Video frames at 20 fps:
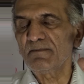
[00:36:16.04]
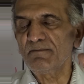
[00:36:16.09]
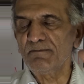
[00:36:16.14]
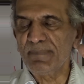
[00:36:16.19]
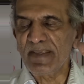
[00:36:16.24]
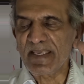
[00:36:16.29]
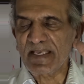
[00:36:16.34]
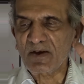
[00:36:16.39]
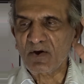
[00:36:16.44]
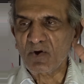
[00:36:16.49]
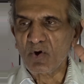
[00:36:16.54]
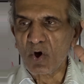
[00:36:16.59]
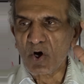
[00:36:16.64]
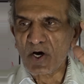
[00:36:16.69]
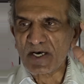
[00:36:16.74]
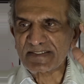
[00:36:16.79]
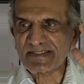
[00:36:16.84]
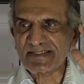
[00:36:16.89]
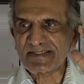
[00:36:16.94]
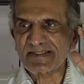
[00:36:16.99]

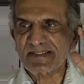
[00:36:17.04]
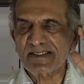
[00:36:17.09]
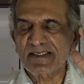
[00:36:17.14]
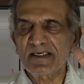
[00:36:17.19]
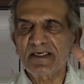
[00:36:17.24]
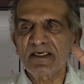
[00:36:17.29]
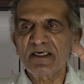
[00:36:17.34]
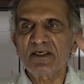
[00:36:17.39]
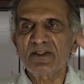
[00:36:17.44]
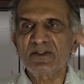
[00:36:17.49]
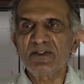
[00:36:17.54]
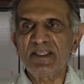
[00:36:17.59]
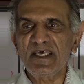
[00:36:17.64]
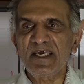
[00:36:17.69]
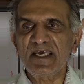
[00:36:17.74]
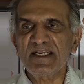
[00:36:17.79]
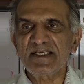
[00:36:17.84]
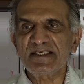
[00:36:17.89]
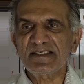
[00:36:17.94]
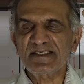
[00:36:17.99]
because
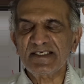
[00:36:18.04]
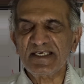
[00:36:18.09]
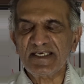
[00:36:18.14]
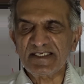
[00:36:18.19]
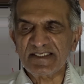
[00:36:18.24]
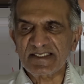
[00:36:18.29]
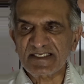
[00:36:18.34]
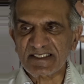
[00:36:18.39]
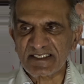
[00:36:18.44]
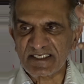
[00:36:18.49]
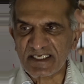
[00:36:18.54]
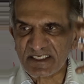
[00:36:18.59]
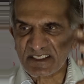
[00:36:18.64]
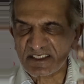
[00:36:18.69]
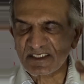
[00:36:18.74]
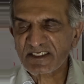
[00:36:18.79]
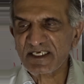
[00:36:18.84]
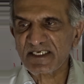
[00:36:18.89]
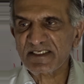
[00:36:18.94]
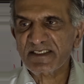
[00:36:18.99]
there is
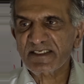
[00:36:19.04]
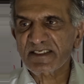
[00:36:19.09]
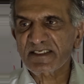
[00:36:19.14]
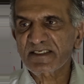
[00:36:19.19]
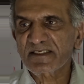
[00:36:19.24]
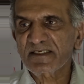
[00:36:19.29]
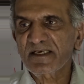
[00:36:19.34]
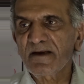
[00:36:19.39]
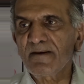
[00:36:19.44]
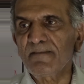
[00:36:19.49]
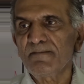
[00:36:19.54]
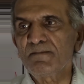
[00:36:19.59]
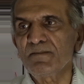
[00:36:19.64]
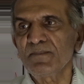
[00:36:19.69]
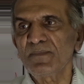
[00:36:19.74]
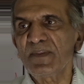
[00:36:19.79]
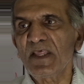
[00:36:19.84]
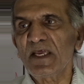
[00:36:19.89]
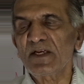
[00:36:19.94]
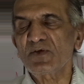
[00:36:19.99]
insistence
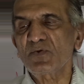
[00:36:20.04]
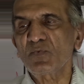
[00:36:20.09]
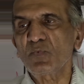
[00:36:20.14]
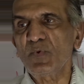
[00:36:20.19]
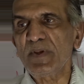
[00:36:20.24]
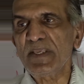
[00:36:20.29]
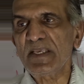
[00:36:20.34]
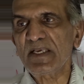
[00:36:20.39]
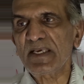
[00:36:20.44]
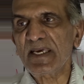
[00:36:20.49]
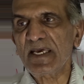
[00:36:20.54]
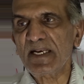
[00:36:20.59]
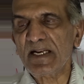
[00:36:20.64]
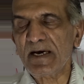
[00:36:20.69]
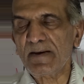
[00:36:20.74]
that we can